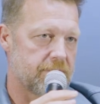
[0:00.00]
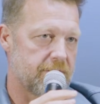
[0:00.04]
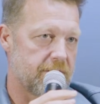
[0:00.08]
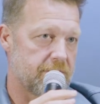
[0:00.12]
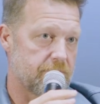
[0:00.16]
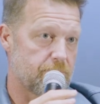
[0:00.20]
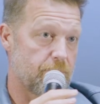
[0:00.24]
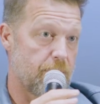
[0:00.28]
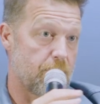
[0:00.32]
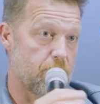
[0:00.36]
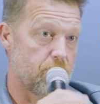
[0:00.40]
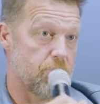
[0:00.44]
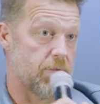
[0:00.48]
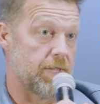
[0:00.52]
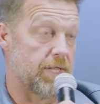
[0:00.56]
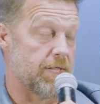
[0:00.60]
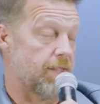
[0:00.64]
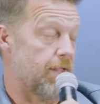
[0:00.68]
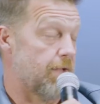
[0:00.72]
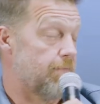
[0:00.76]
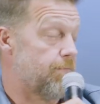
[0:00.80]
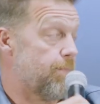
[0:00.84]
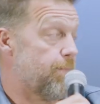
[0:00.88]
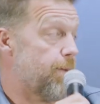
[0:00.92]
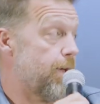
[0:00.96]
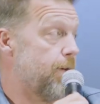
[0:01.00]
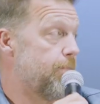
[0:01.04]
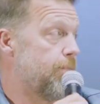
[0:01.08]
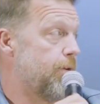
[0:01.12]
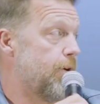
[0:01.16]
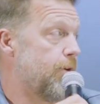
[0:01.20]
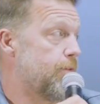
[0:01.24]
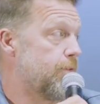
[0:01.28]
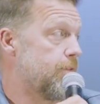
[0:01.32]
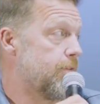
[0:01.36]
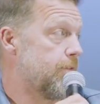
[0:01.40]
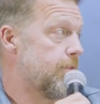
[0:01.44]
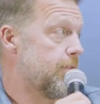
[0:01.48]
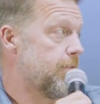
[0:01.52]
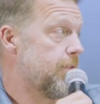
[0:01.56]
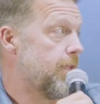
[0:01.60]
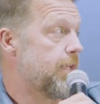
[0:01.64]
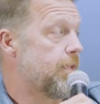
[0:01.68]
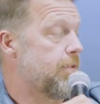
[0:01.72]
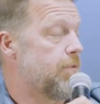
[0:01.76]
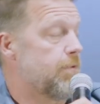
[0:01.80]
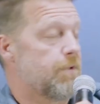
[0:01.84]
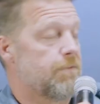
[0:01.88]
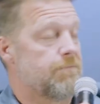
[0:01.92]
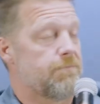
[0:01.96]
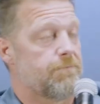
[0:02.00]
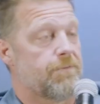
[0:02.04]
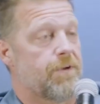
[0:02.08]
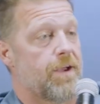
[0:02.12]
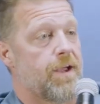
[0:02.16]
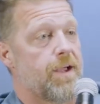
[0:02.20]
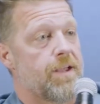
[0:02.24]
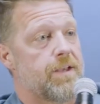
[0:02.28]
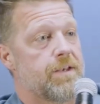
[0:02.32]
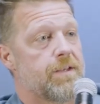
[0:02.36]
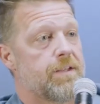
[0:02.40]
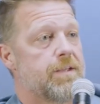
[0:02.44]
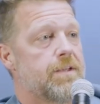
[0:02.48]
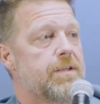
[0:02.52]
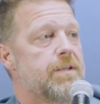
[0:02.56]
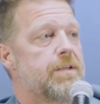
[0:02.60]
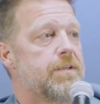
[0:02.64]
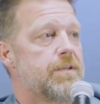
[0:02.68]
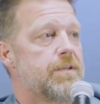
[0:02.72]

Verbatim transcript: and that's what I really love about post. Like you can find